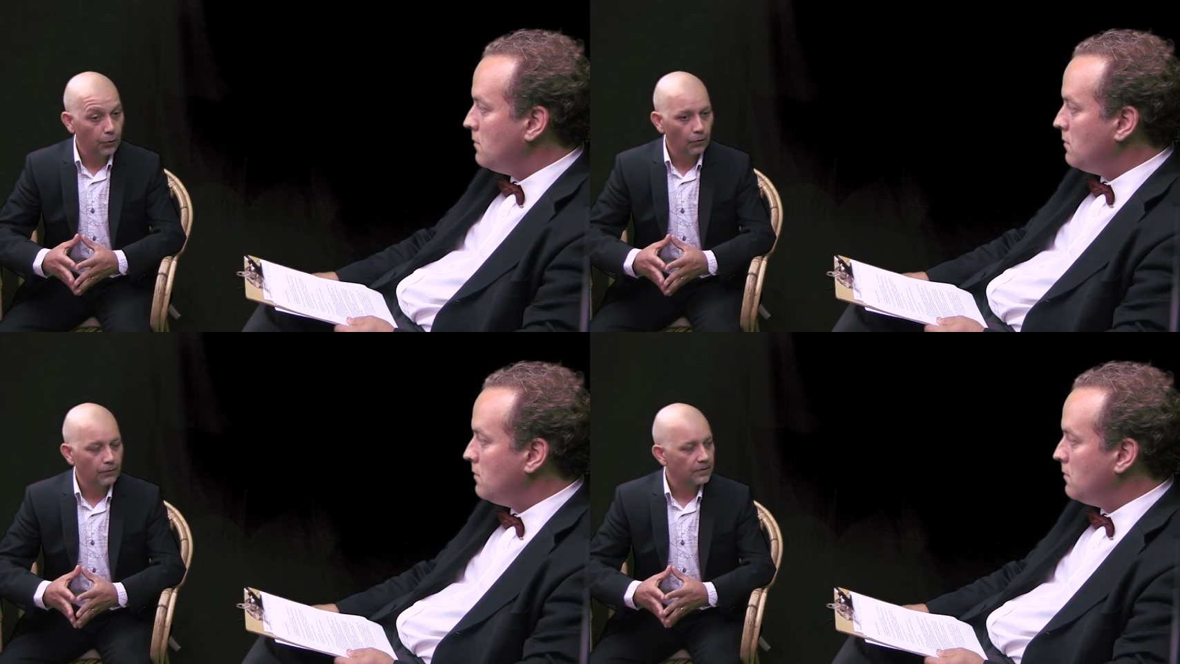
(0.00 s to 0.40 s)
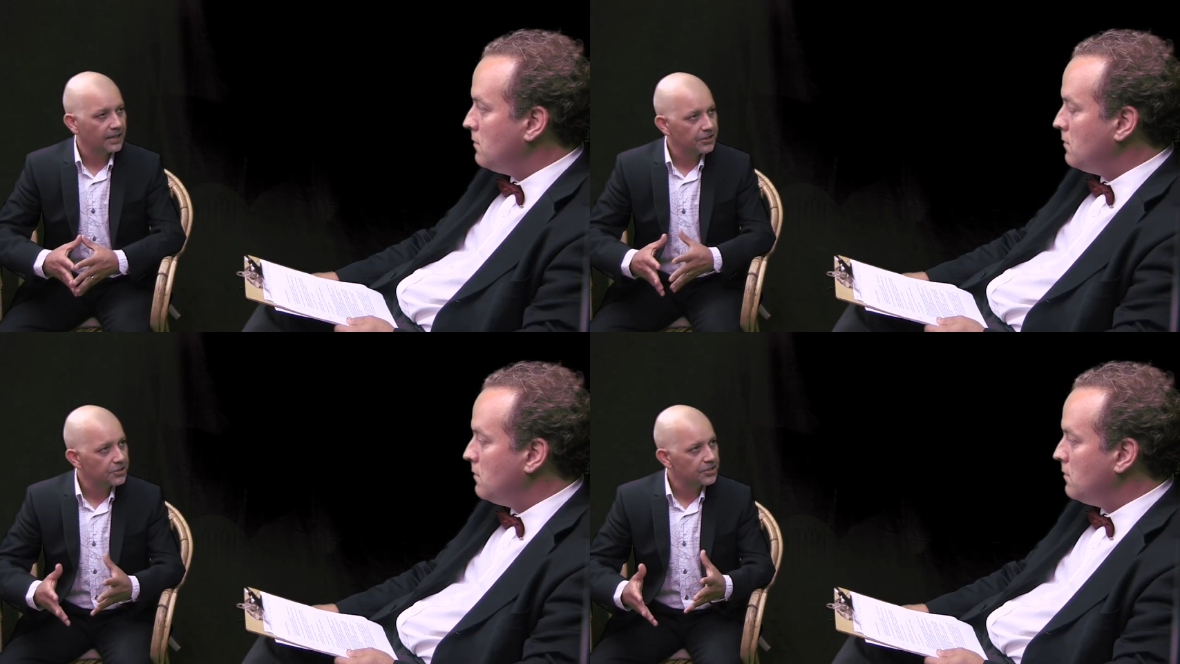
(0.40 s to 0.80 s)
Speaker 1: poor
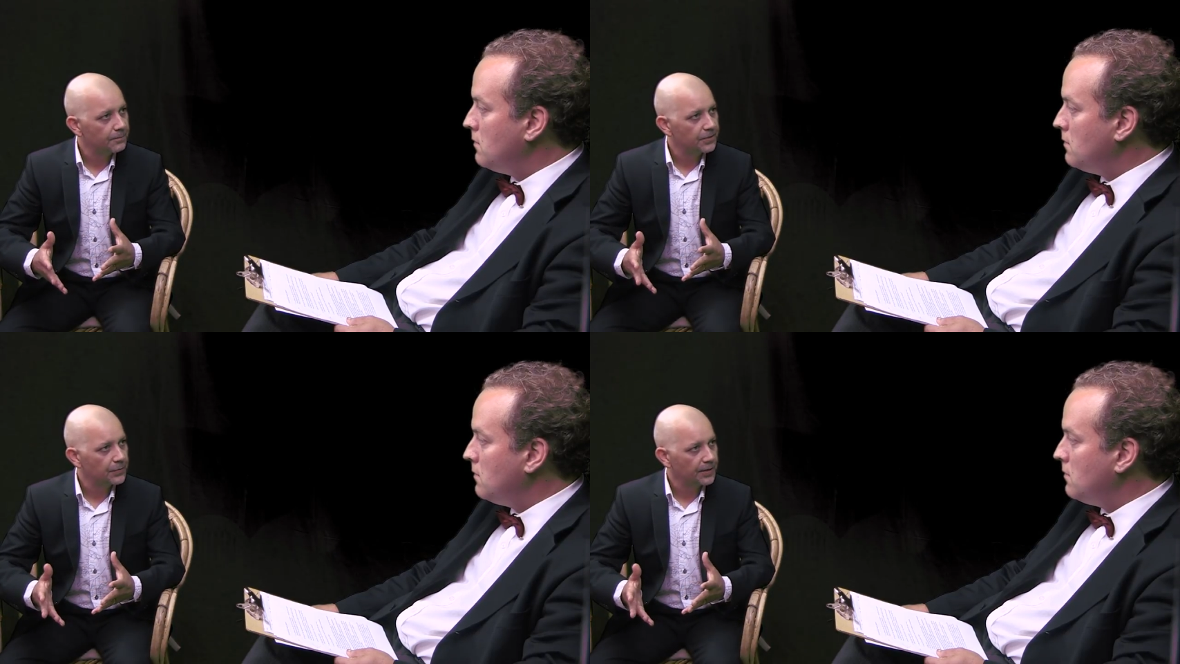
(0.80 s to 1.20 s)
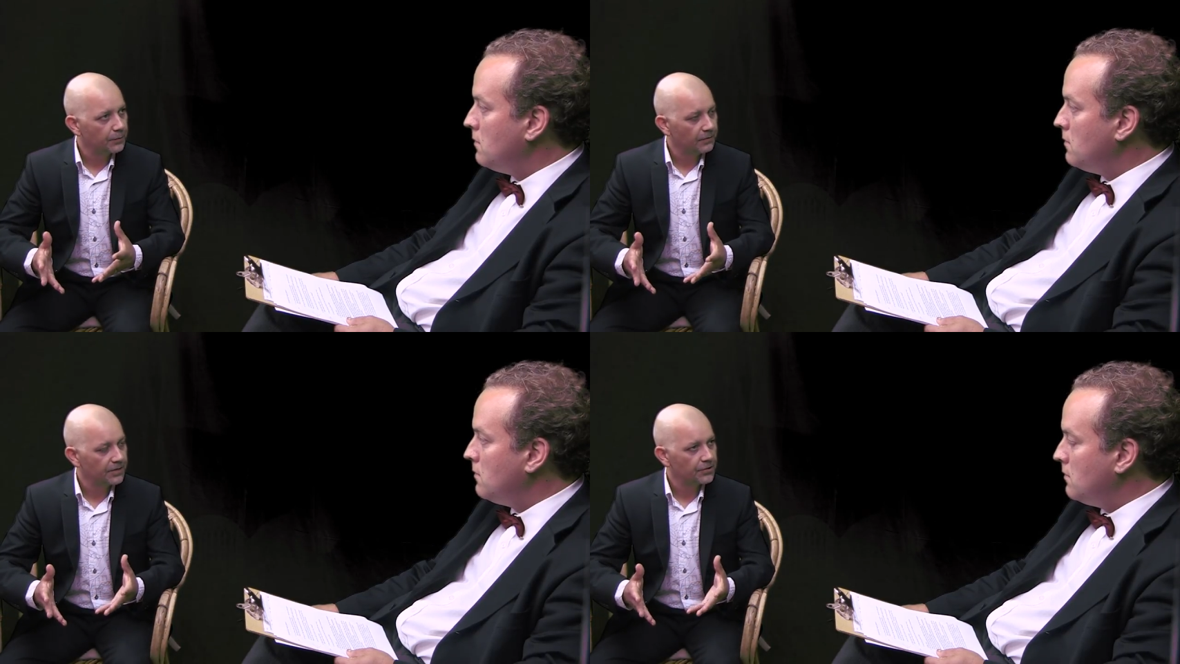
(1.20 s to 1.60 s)
relationship between
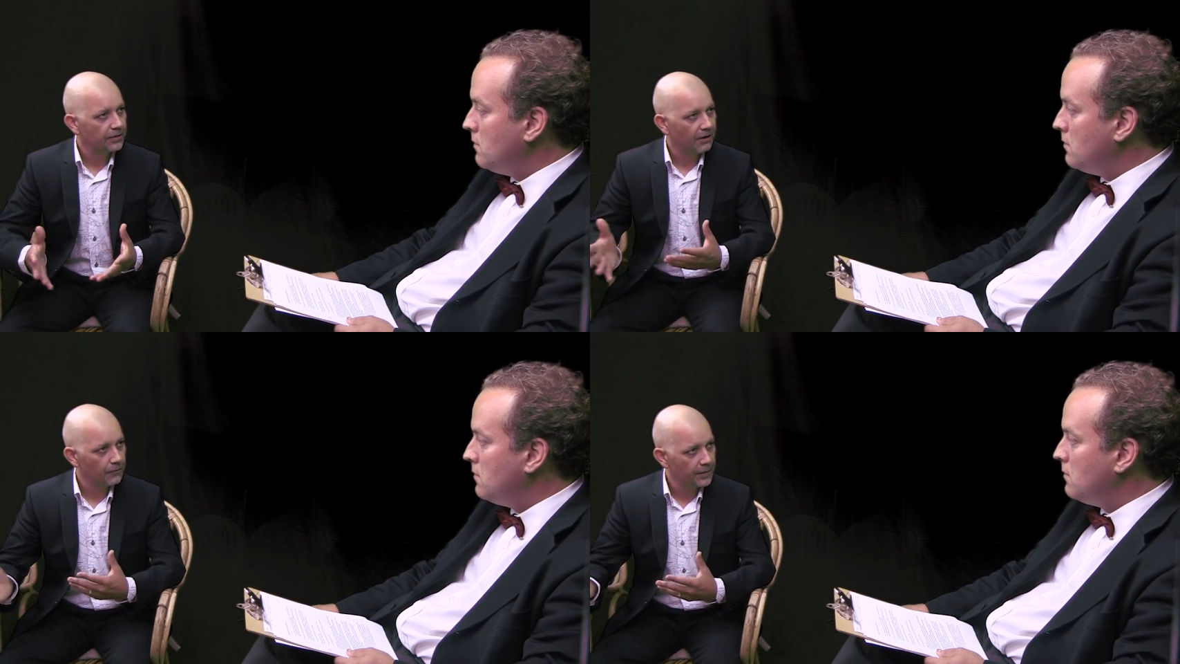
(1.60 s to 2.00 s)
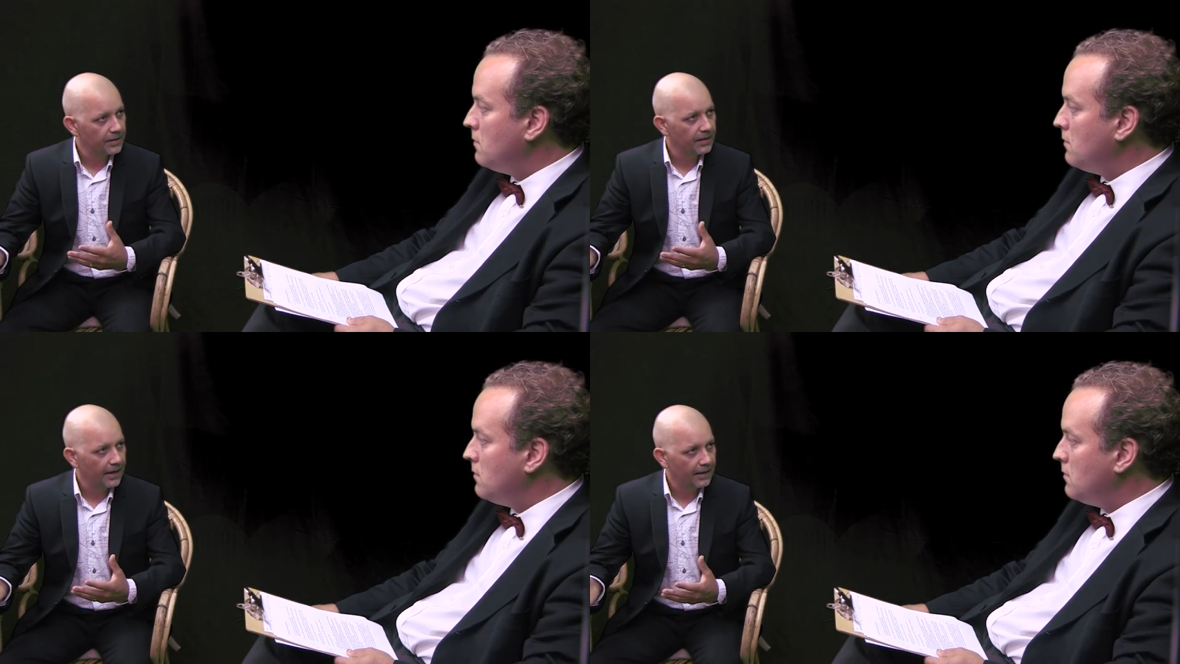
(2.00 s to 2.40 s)
the provincial
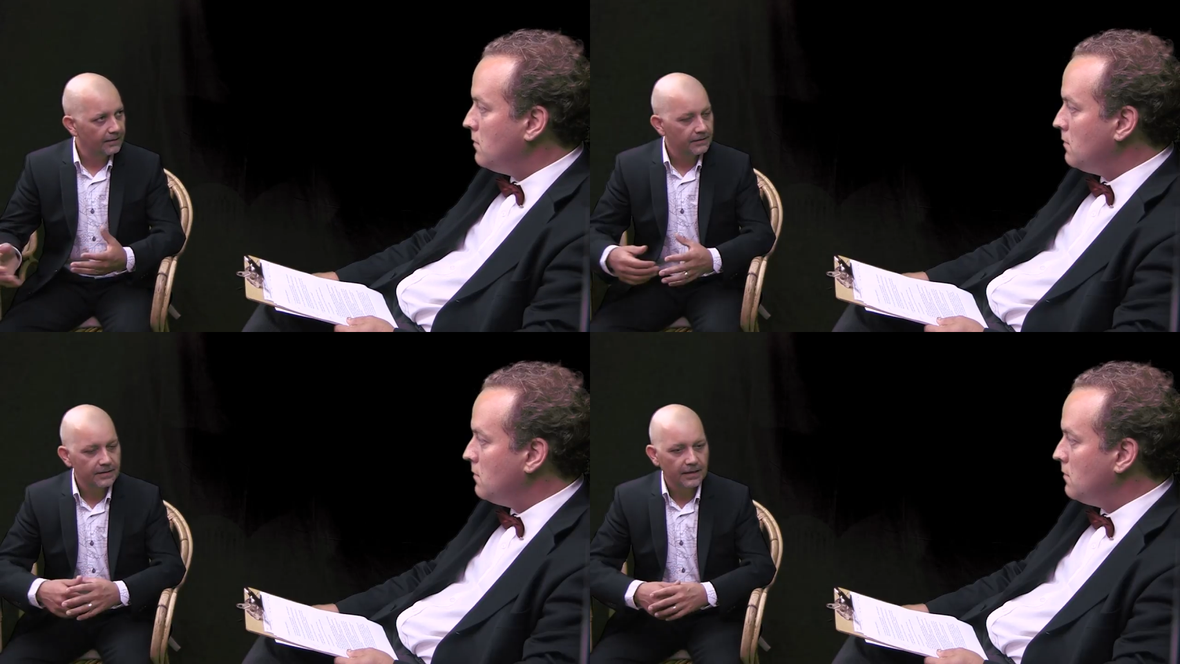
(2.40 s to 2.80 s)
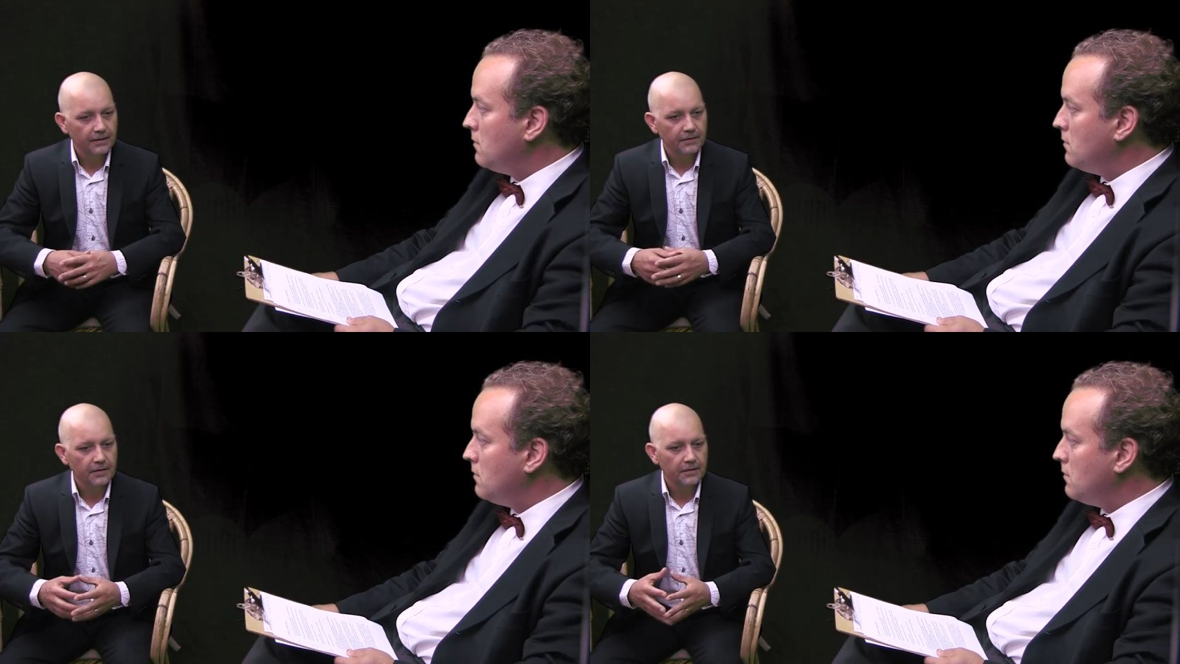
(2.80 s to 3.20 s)
government and
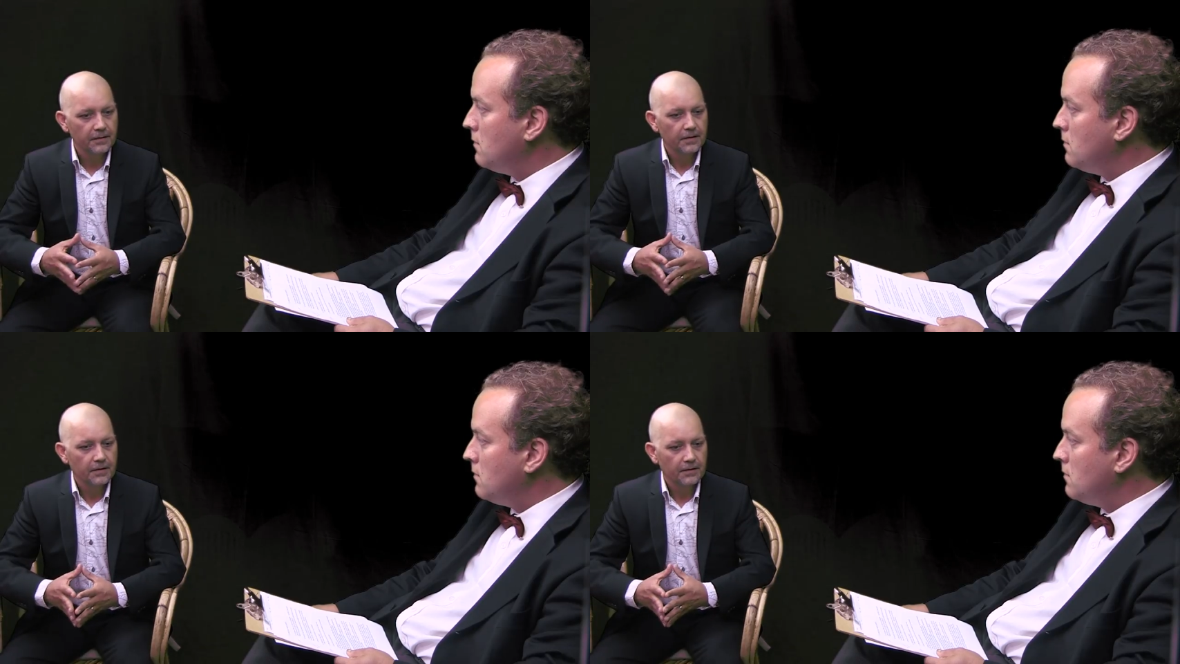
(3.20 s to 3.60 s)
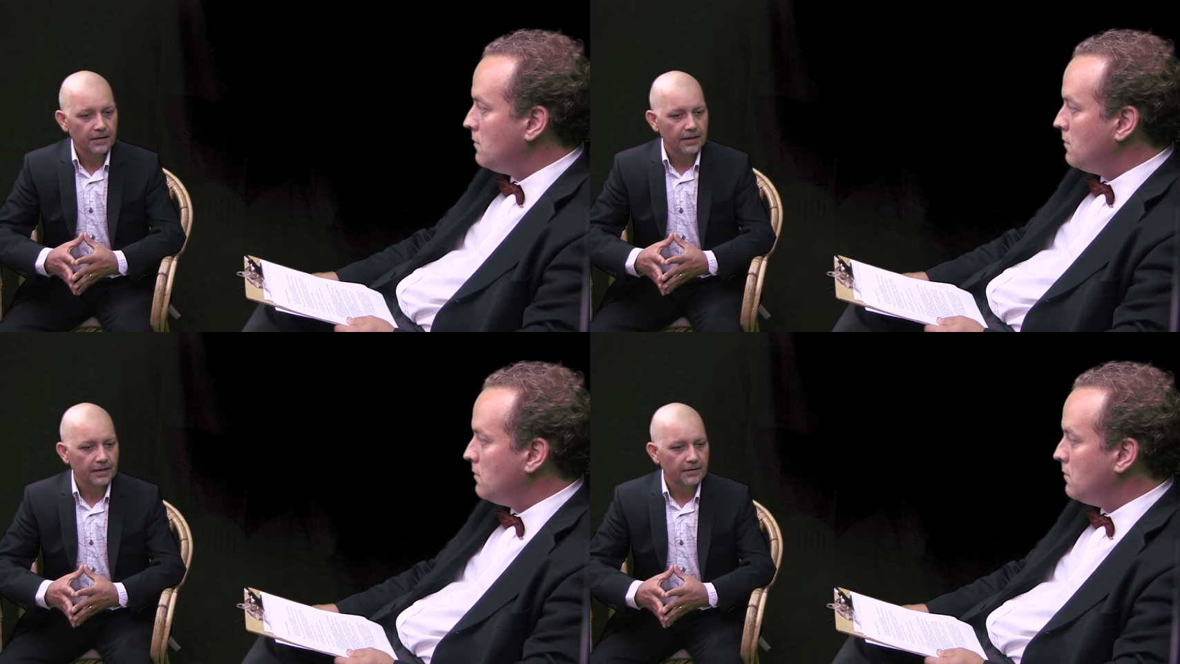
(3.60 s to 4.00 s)

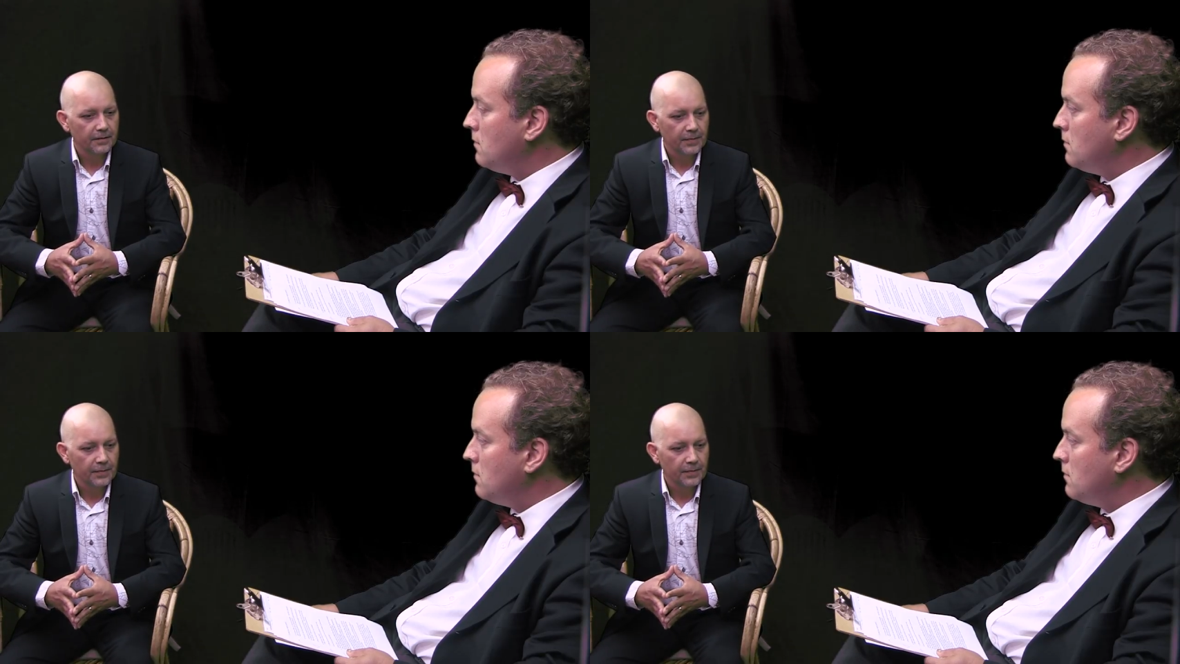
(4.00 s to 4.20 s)
the